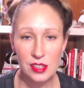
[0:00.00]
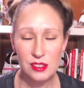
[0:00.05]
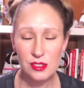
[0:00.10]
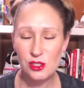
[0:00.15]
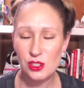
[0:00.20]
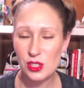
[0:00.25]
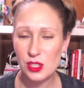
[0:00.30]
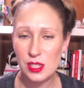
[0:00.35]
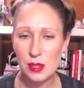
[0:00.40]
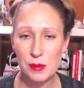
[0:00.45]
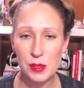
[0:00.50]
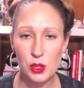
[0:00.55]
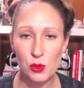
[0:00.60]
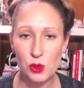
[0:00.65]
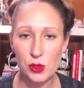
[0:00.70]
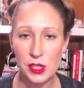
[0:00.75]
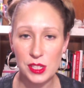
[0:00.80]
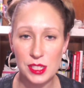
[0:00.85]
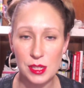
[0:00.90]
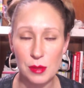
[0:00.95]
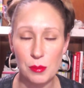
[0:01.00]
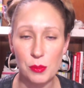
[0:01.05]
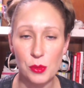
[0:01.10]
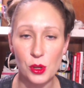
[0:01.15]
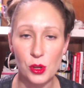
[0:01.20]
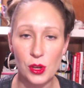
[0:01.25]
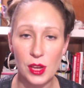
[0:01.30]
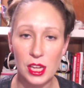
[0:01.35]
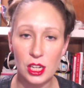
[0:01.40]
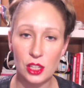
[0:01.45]
Just something really
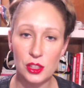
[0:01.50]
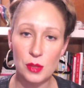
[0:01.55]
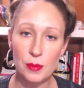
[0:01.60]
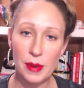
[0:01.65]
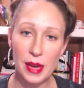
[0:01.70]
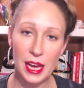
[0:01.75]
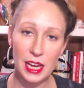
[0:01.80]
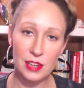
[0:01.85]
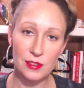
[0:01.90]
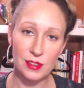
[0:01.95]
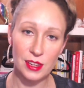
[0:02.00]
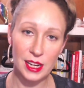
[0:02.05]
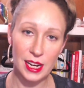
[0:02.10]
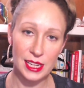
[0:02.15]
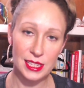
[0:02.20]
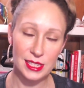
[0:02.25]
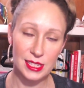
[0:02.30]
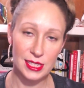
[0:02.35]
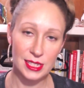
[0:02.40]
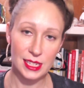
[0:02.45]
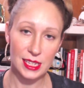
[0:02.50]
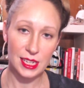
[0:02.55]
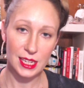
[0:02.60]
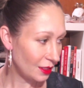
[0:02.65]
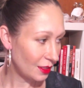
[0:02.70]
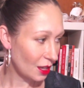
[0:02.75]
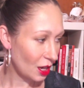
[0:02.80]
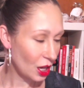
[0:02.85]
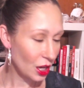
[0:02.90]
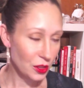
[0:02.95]
simple. And on the back of it, I stick
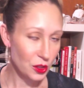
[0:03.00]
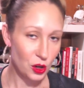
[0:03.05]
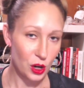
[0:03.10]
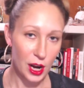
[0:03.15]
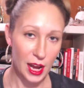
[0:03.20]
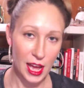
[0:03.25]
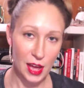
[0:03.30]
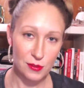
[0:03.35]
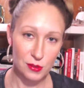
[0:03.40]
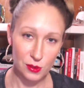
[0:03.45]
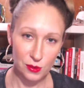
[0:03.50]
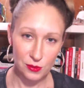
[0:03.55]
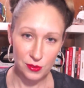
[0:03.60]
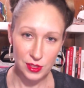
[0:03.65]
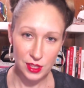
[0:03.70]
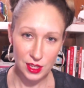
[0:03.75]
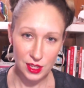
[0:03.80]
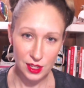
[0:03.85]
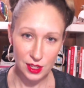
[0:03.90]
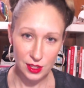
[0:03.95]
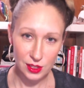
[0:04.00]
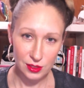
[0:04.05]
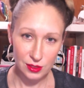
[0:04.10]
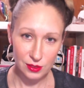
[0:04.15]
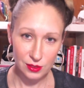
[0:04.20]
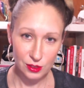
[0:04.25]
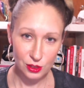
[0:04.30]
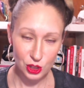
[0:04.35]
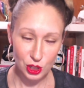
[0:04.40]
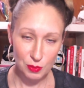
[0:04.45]
the other half of the
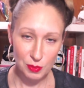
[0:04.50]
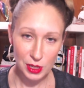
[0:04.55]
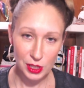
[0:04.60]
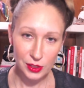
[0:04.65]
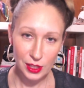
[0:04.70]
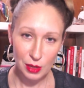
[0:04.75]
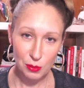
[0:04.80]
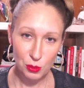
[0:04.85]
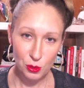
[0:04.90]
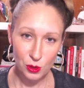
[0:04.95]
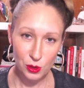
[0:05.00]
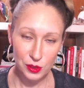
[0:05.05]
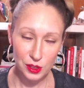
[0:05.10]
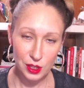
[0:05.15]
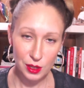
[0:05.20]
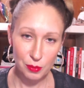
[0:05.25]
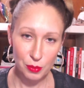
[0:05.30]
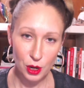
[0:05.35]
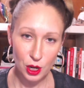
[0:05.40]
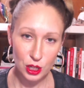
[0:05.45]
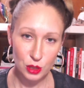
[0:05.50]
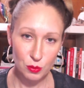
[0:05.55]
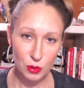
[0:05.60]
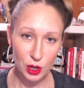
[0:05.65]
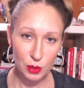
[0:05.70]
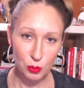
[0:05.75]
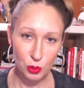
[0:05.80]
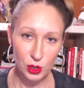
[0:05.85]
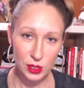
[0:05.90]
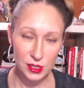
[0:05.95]
shipping label that
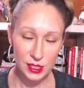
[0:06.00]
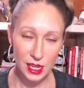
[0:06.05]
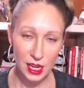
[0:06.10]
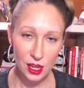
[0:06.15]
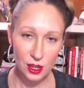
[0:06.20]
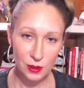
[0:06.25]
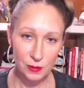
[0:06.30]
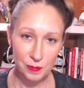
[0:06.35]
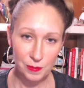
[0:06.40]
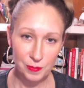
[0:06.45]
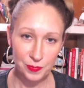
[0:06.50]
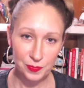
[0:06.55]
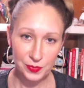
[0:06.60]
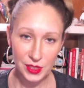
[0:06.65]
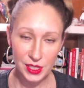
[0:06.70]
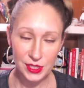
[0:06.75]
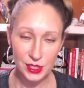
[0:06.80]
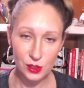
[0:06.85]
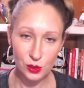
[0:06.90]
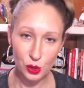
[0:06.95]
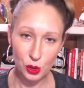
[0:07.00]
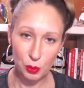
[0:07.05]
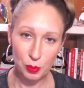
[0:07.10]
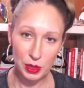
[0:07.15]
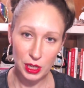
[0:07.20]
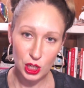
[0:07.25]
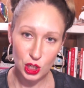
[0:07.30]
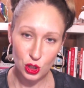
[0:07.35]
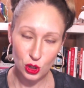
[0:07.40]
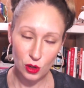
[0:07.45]
Poshmark prints out. It has a little
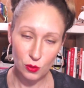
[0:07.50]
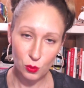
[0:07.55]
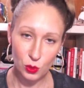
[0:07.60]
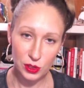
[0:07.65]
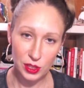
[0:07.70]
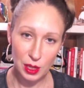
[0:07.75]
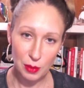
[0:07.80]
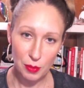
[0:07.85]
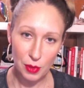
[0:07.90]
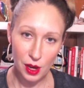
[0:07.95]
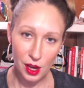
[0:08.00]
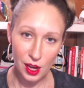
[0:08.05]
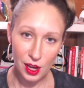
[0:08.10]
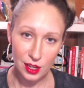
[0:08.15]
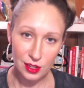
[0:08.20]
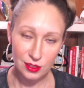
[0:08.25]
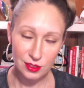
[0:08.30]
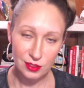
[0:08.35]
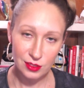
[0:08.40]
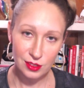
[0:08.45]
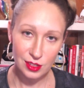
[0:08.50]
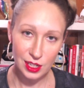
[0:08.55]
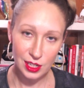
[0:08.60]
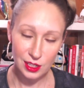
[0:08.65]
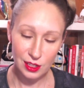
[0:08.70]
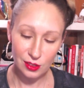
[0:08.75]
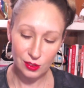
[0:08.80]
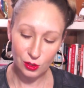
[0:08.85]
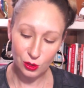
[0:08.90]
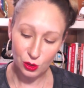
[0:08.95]
picture of what they bought and
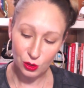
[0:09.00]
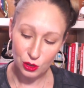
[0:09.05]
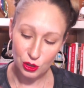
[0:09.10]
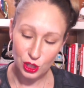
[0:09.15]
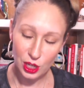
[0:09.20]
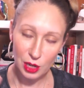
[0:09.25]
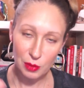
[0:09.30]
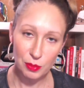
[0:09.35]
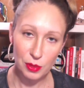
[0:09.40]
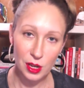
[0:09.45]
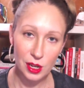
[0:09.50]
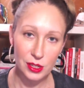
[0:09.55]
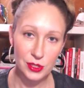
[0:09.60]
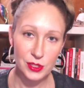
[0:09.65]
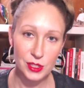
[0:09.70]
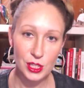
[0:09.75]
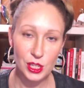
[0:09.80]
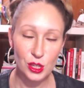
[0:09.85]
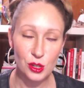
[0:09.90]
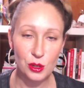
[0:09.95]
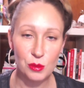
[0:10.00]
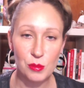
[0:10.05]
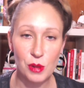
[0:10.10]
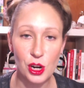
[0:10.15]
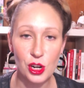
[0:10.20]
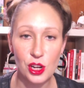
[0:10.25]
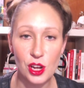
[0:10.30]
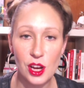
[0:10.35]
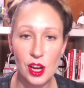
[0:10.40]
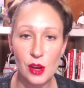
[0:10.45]
a little checkbox that you can
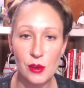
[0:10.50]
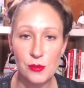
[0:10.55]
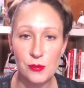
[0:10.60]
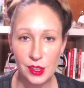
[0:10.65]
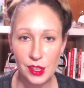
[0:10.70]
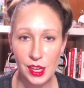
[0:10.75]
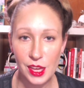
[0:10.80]
mark off.